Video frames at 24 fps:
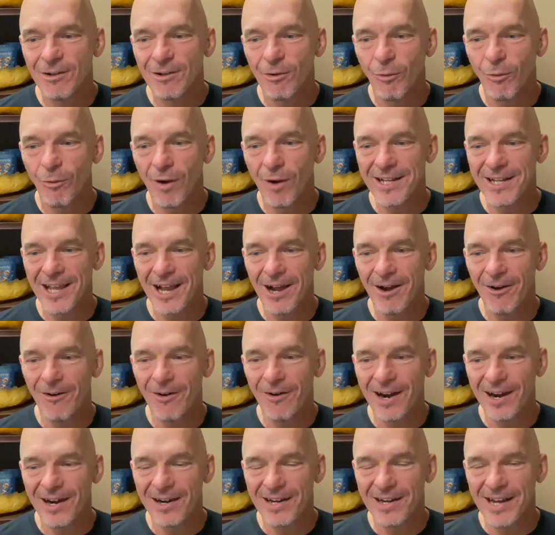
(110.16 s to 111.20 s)
Way to go,
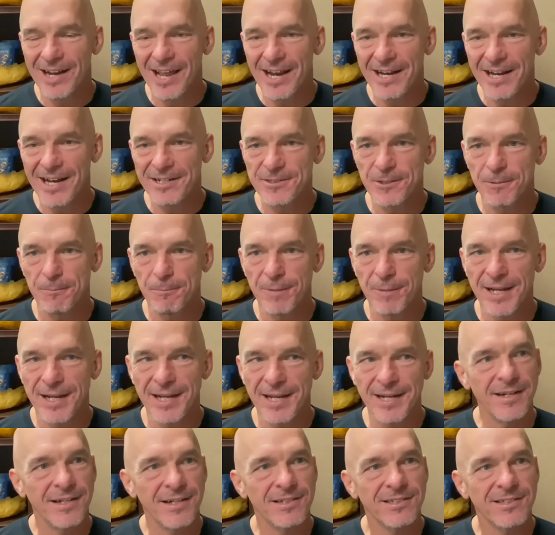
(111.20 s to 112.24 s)
Aaron. That is
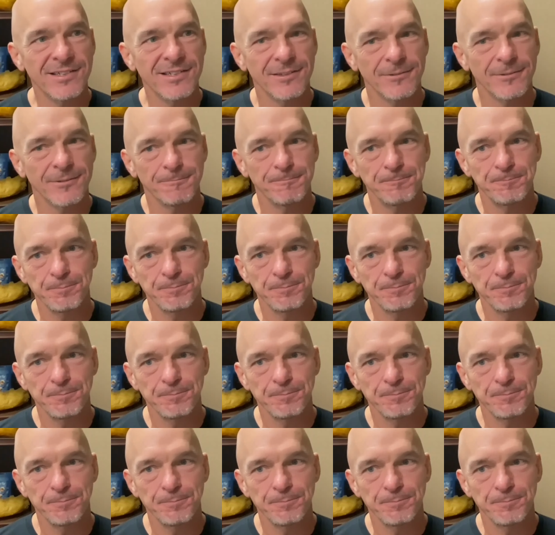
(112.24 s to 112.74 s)
tremendous.